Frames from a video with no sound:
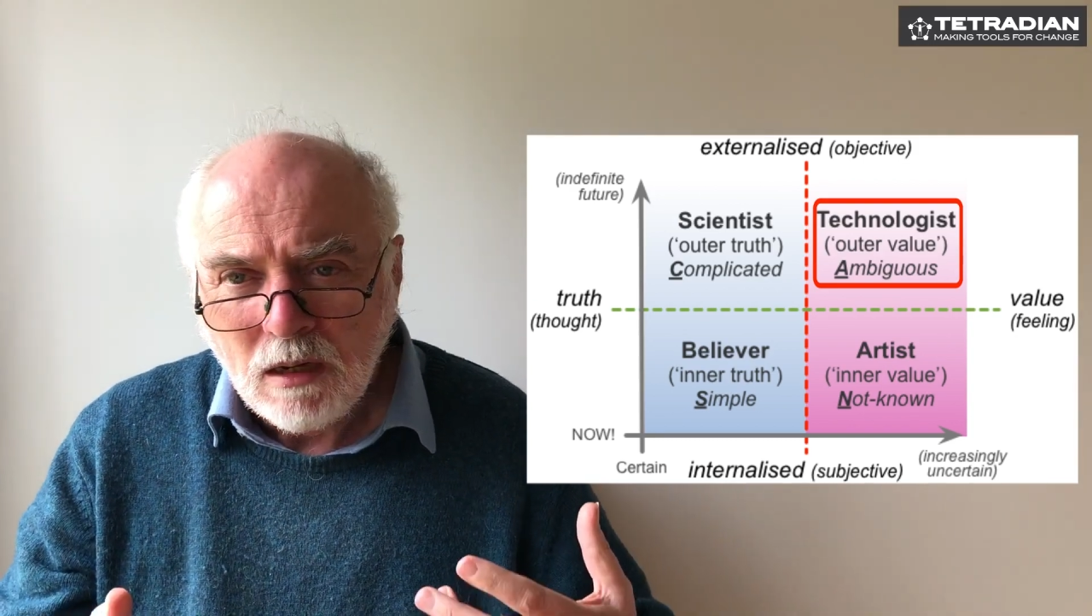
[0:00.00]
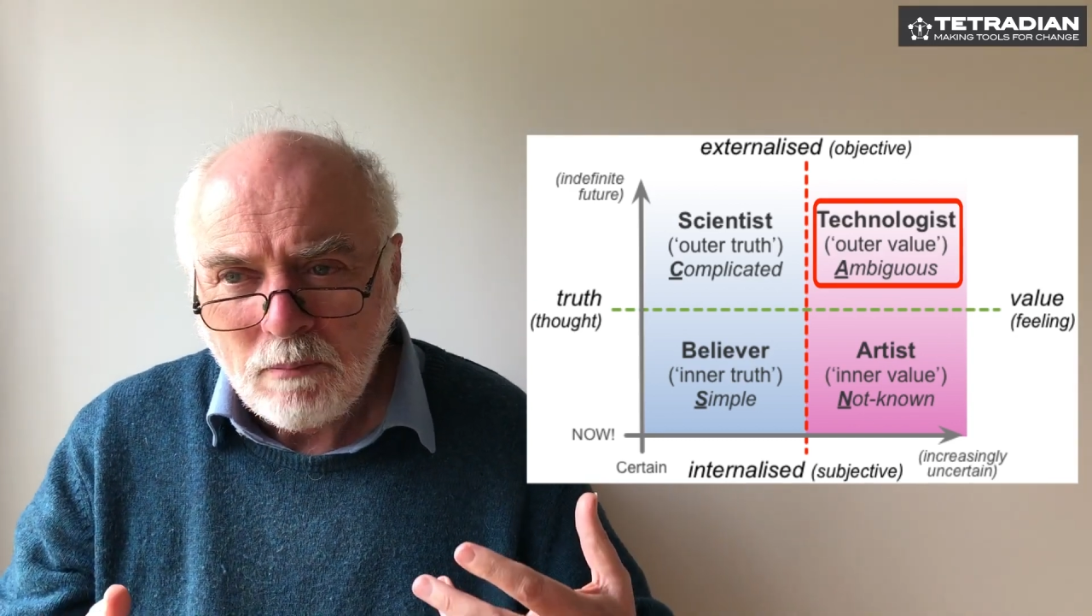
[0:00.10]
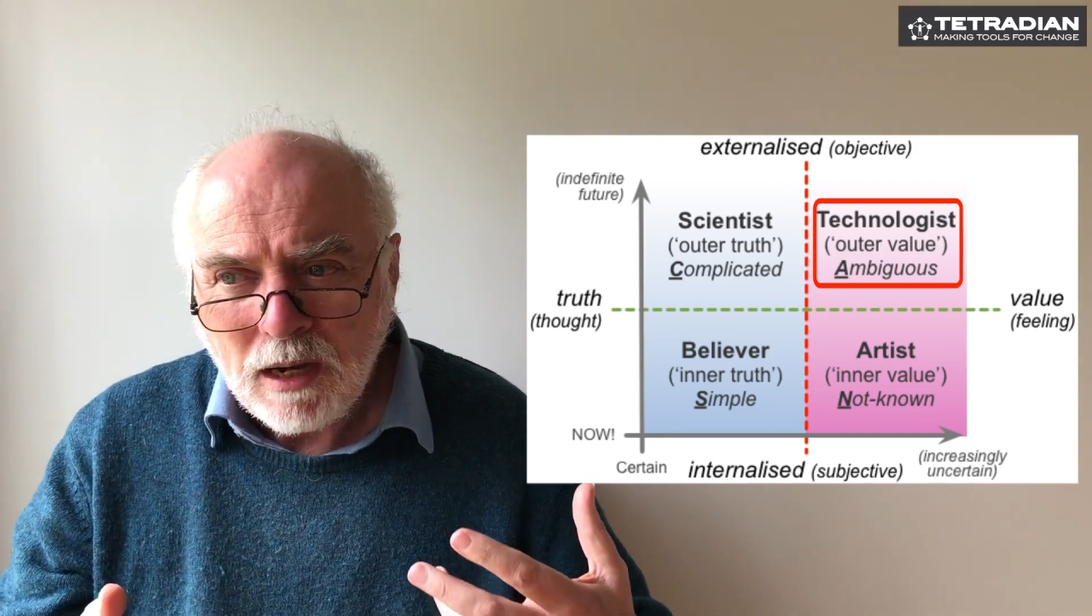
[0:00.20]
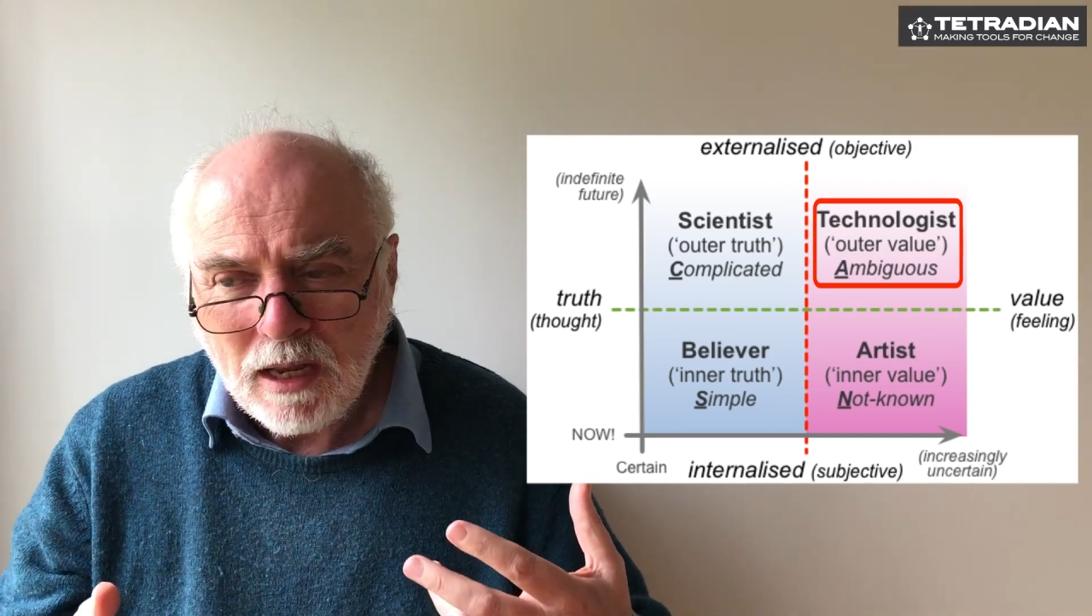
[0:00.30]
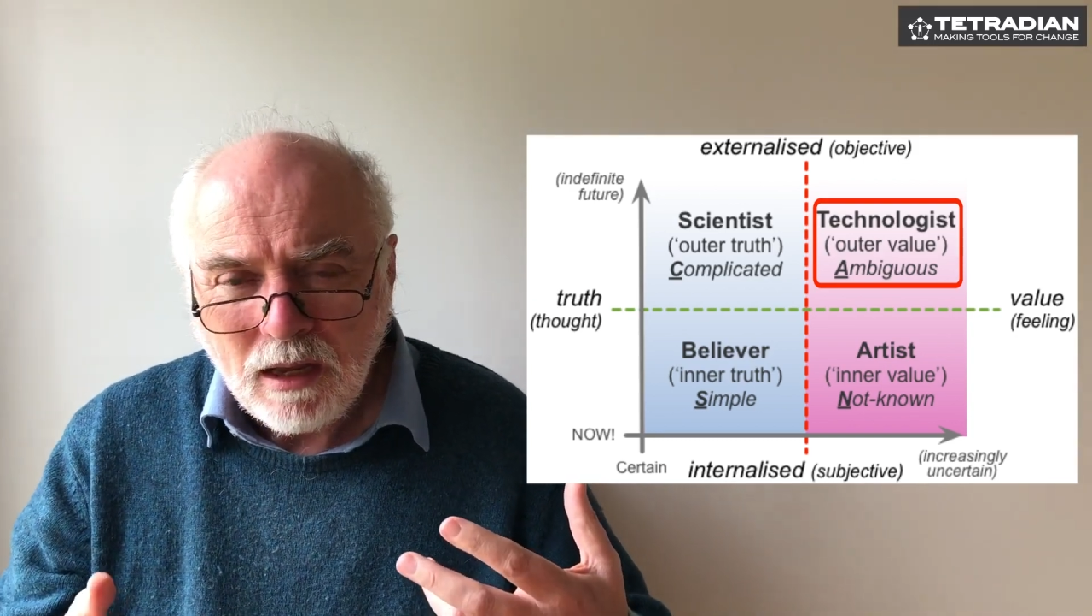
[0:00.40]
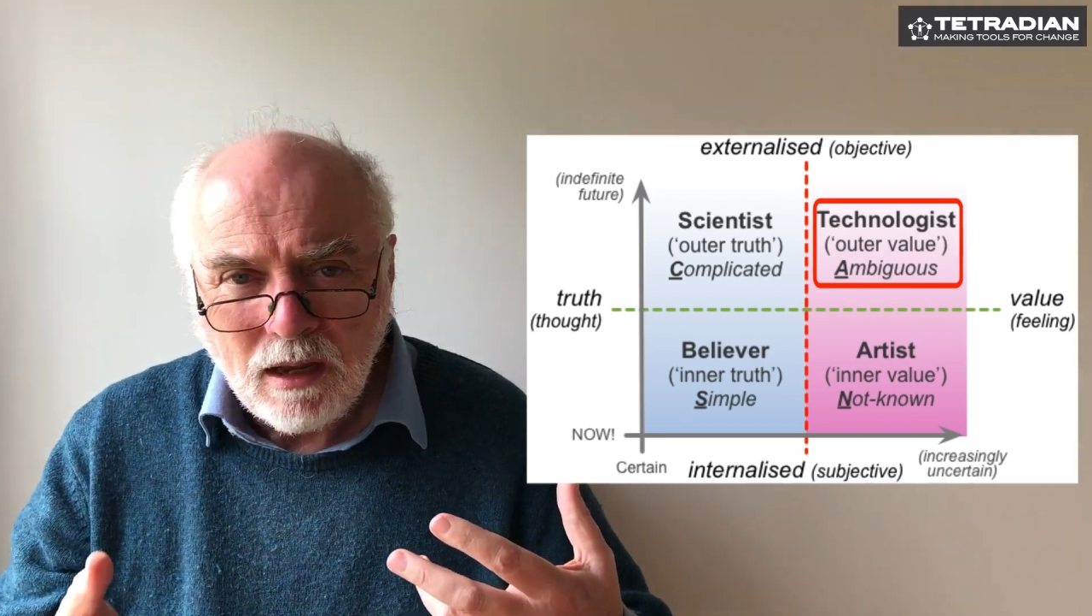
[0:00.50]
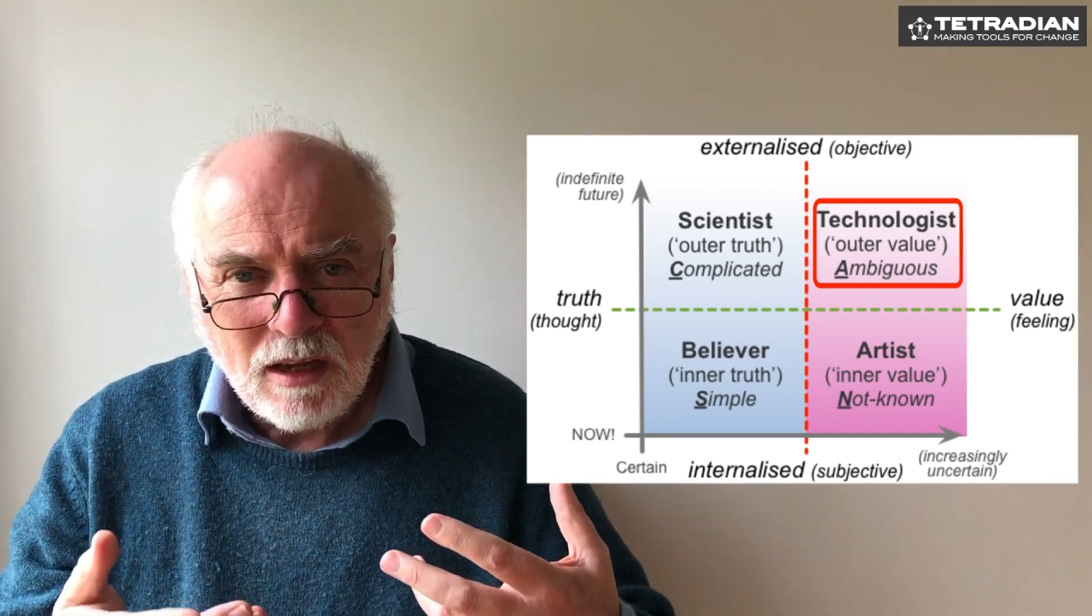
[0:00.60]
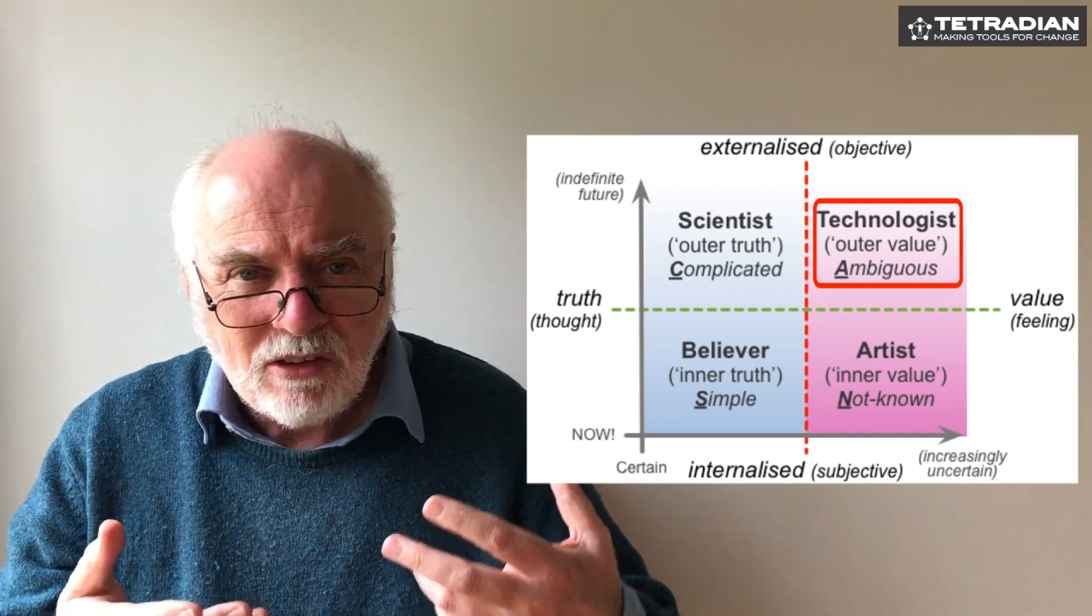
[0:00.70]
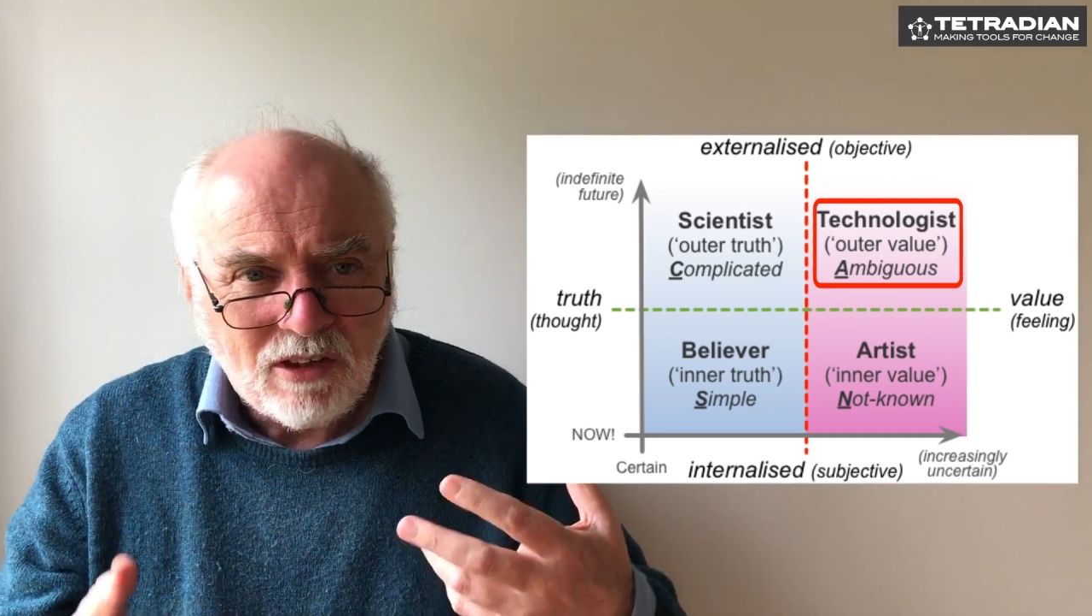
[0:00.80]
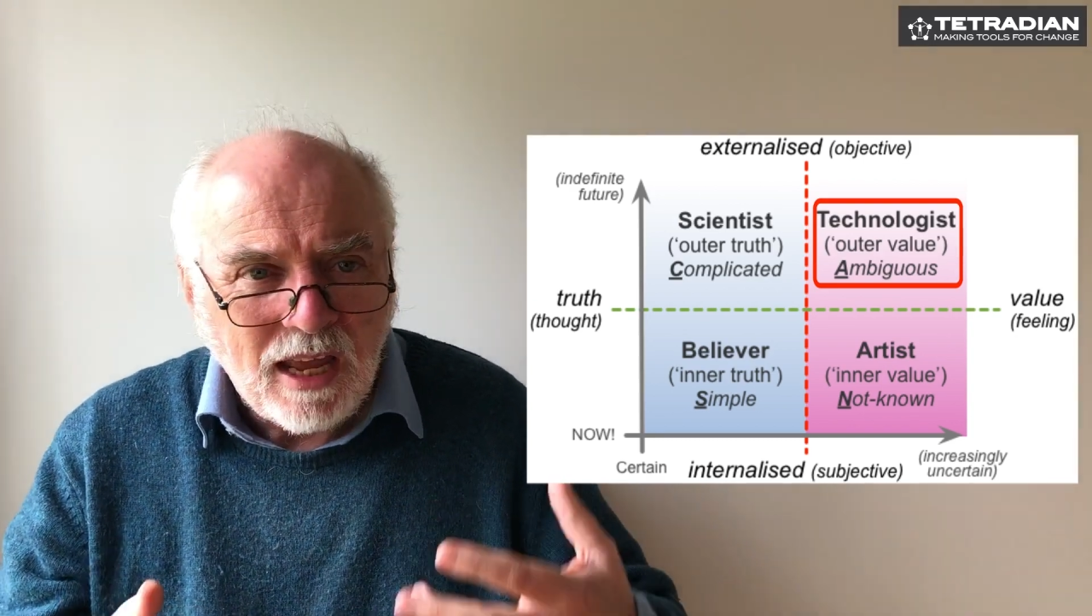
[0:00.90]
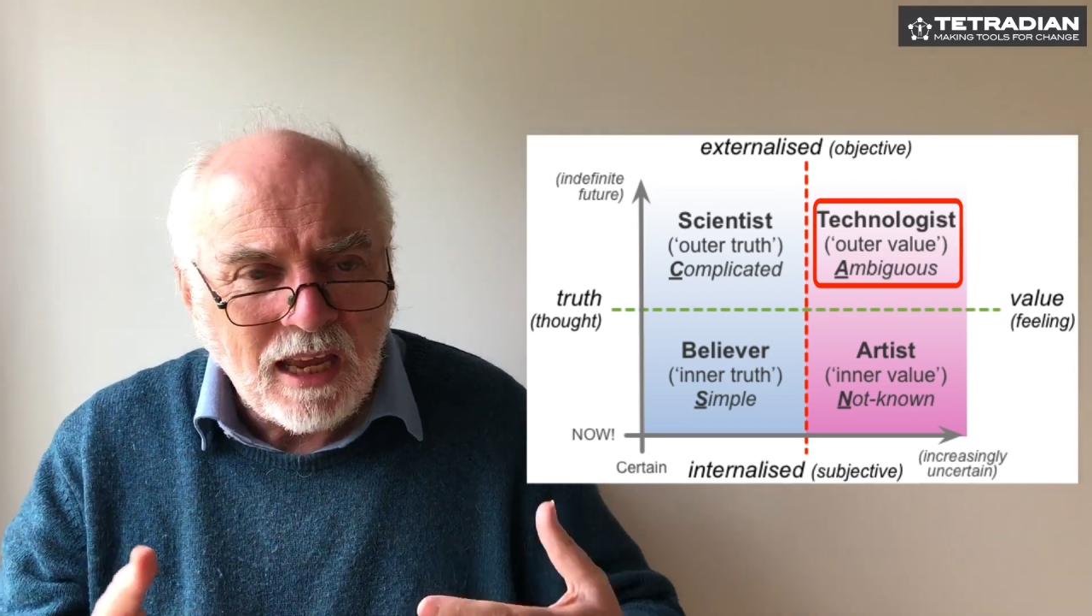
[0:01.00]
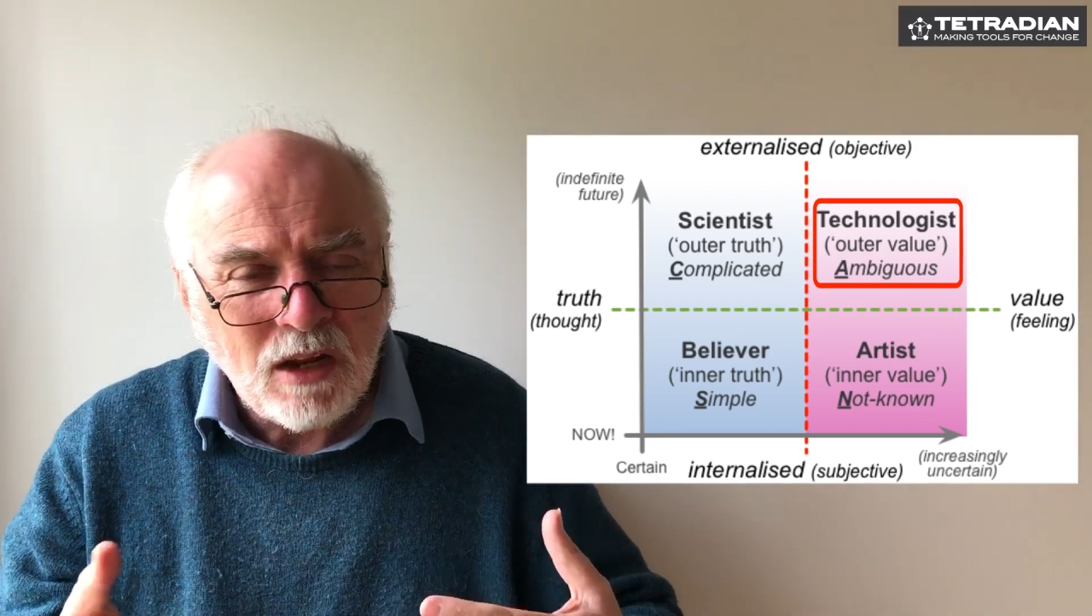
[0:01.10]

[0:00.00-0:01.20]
by staying